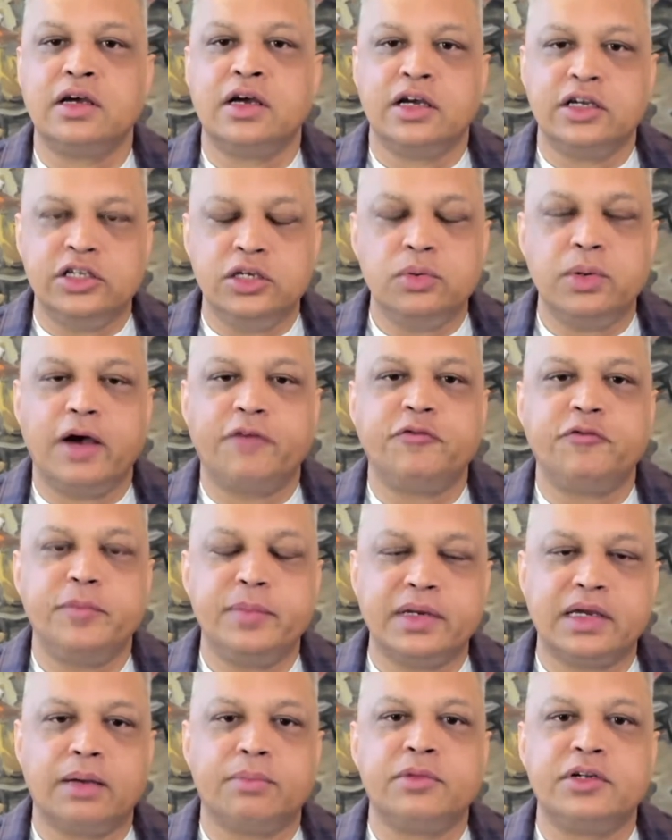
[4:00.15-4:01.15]
You have to
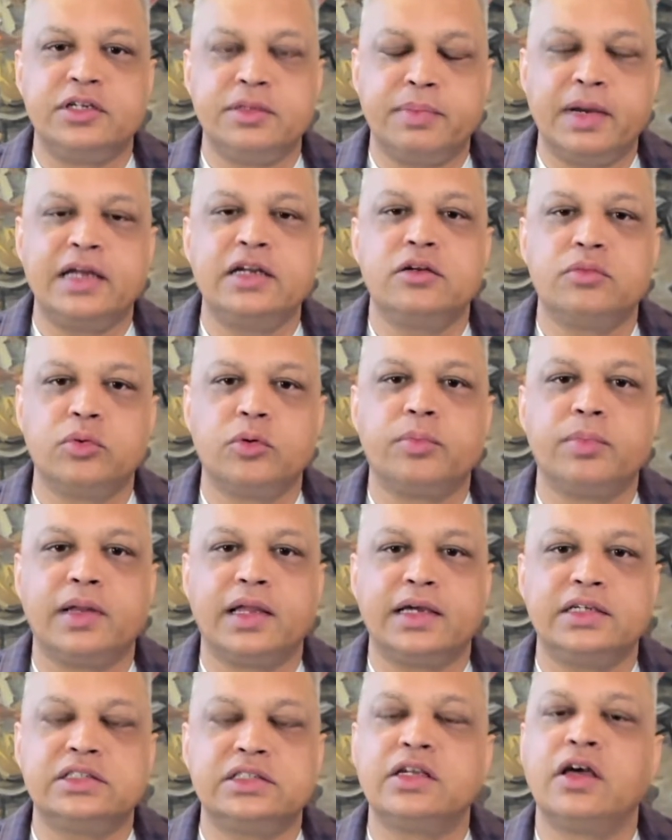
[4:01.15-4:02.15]
become a dependable
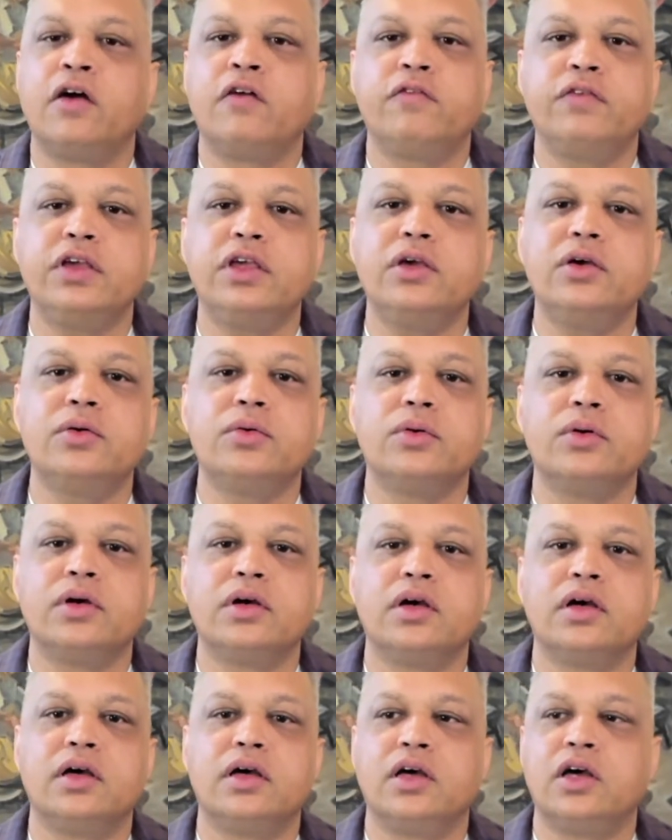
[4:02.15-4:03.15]
place for you,
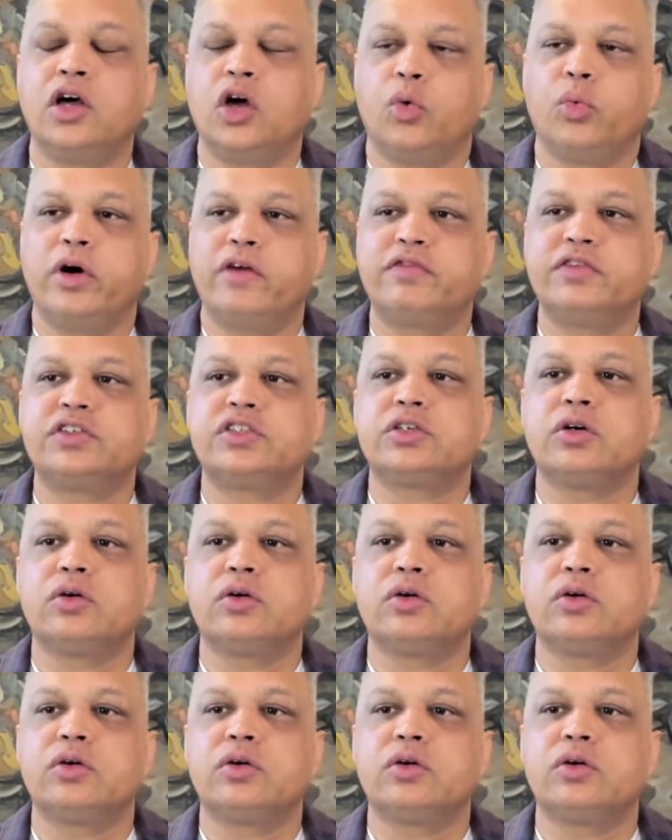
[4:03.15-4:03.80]
where for so